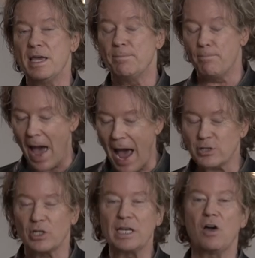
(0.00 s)
he
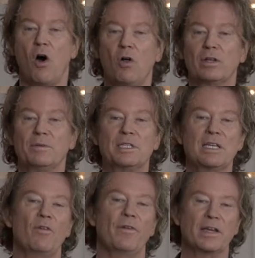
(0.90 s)
actually called
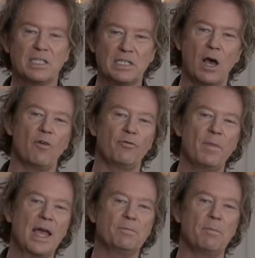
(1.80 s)
himself a self
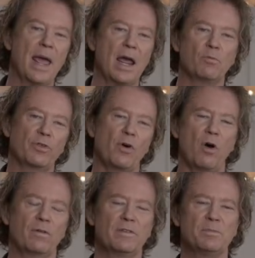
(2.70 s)
made man with
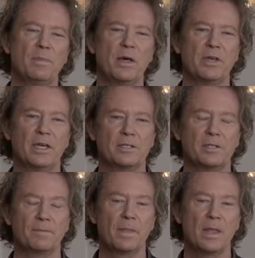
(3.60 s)
all of his millions.